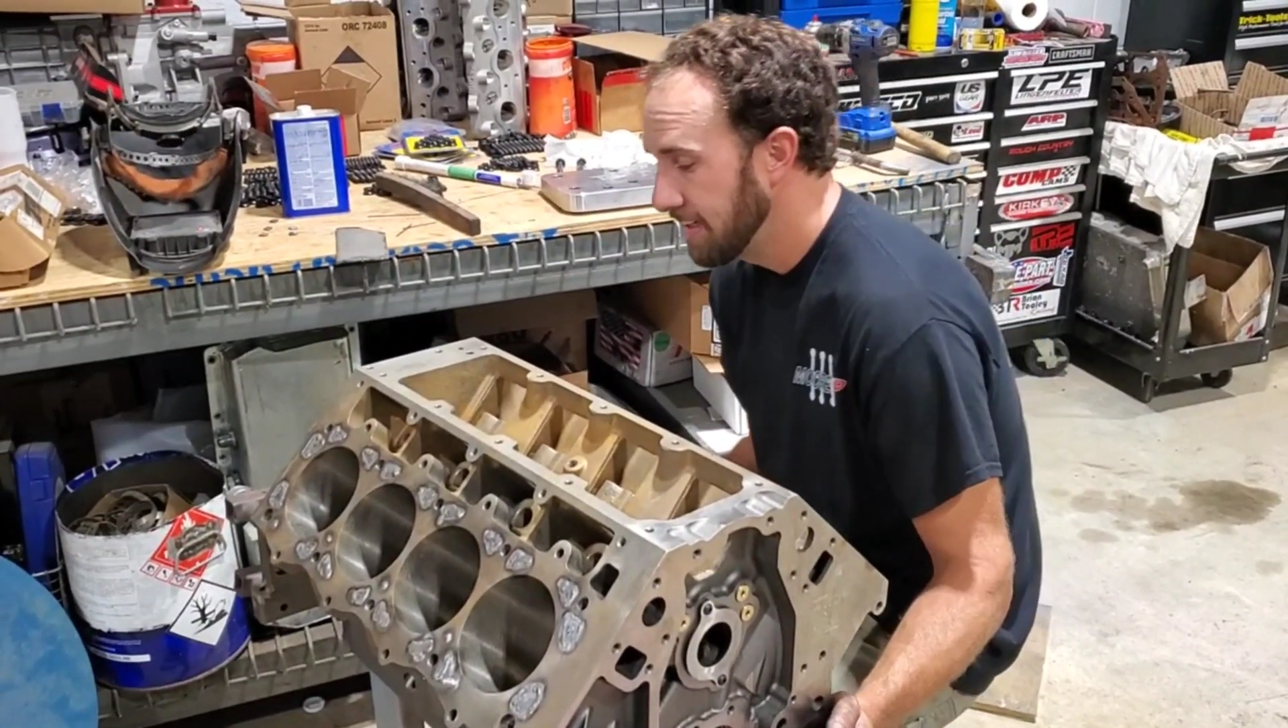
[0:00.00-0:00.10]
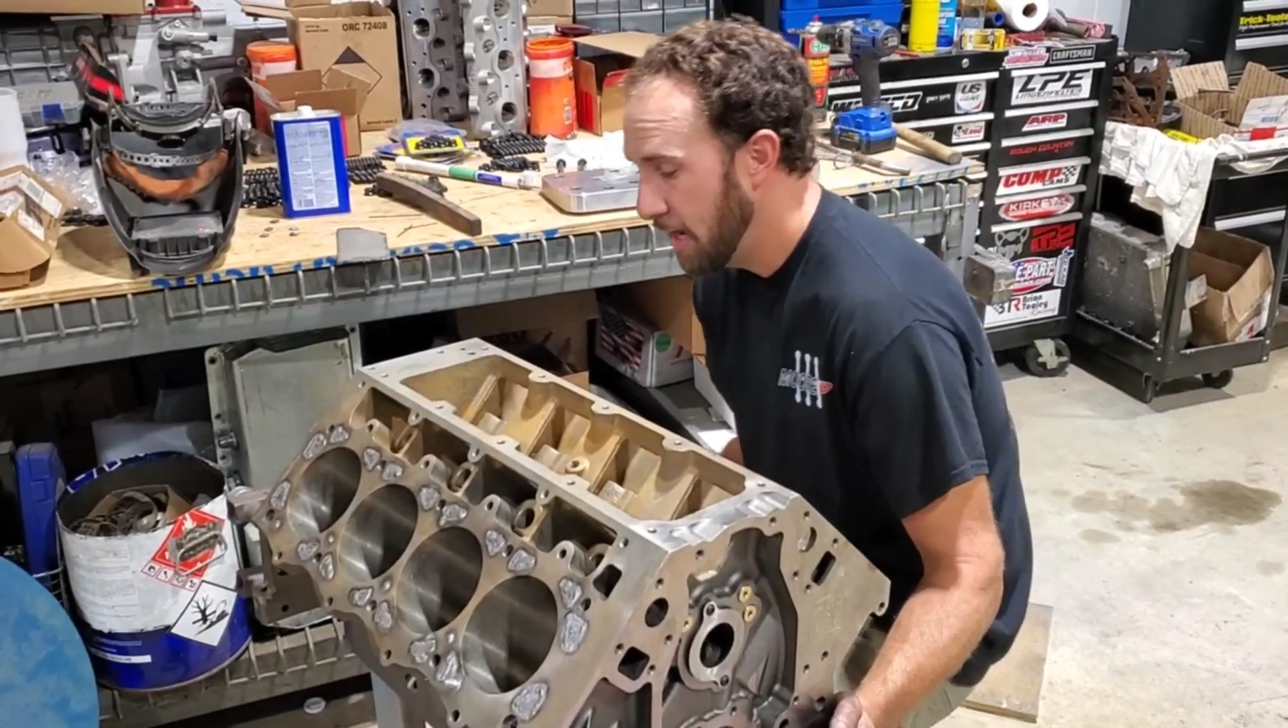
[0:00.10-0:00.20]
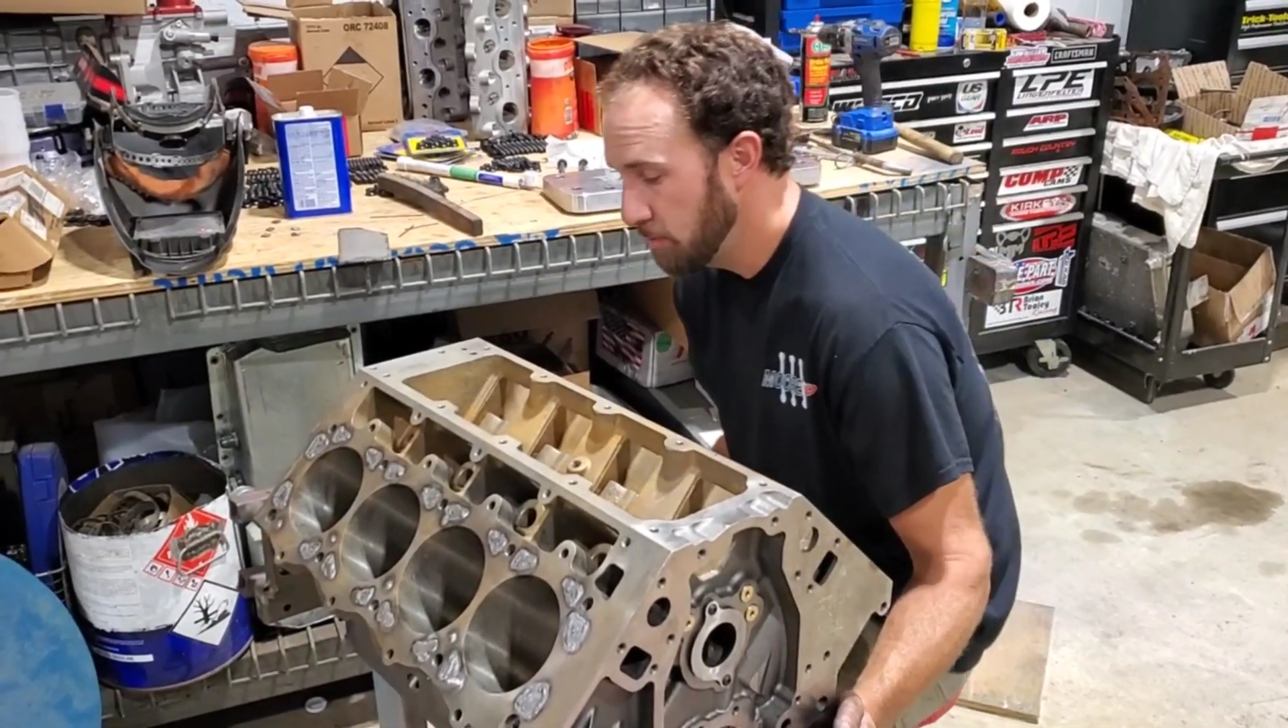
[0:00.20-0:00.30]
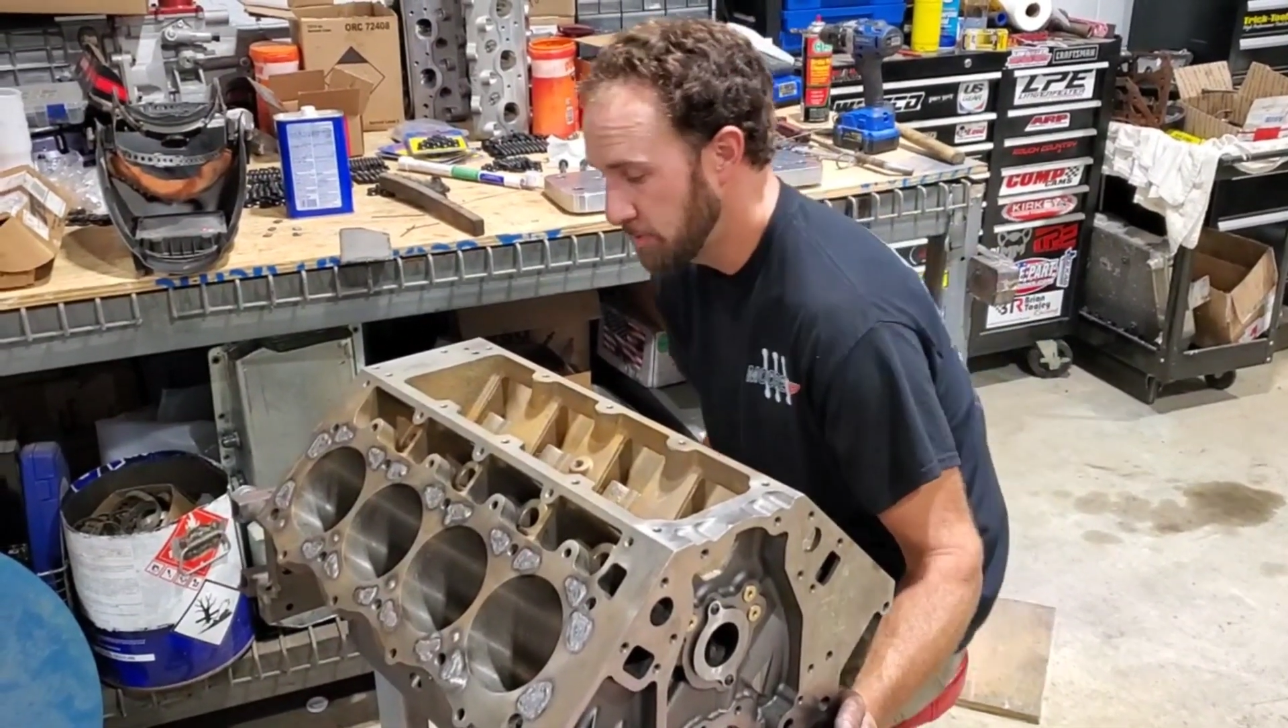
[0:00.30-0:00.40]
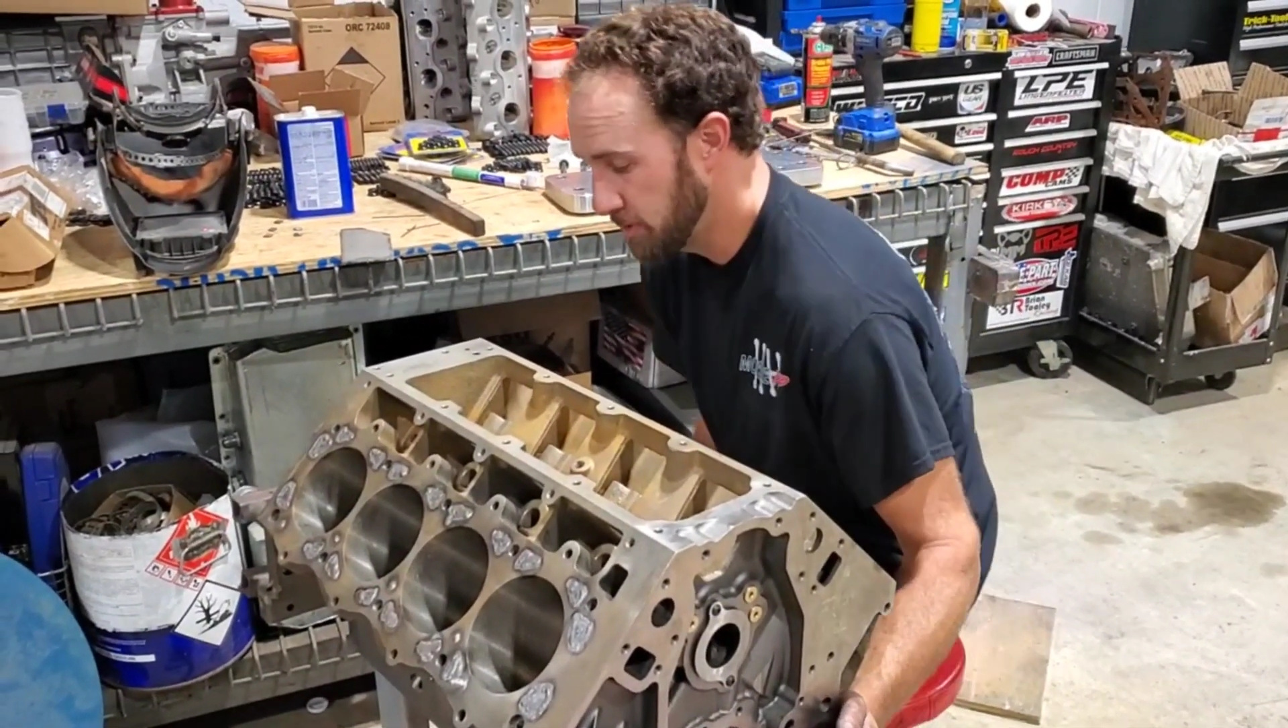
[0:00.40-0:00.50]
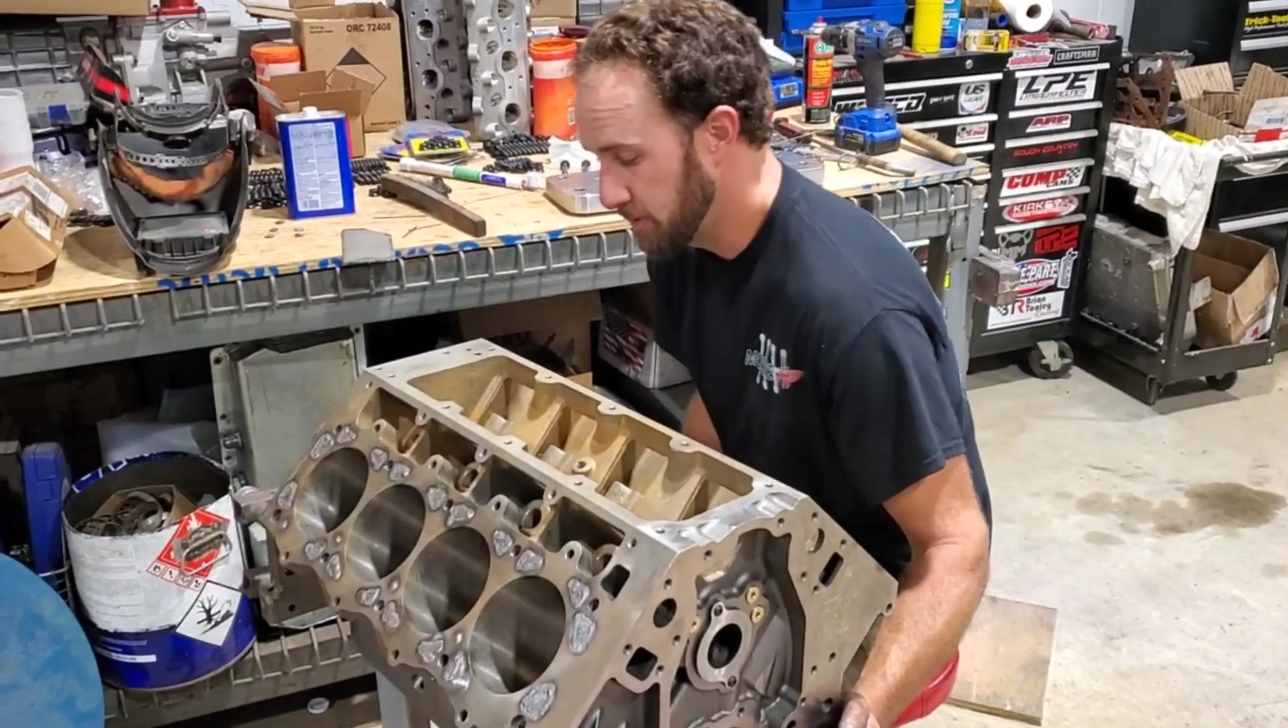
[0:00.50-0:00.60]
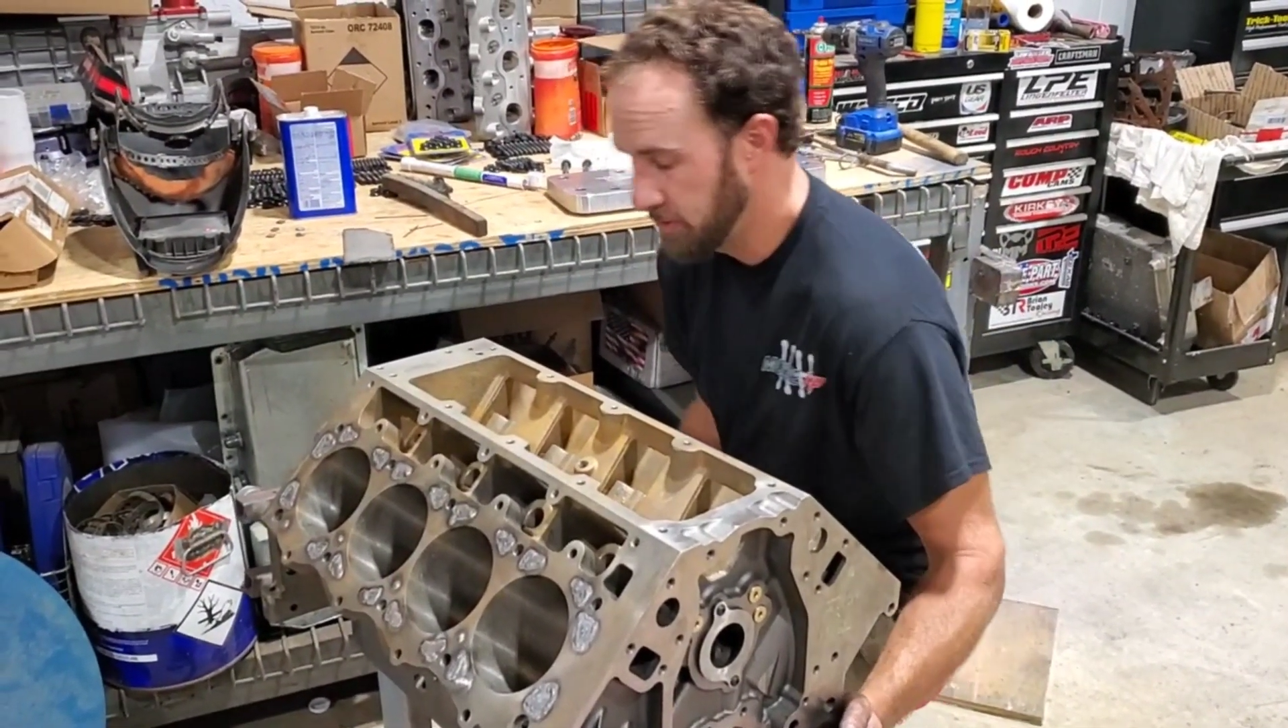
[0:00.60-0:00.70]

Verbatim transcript: I'm sure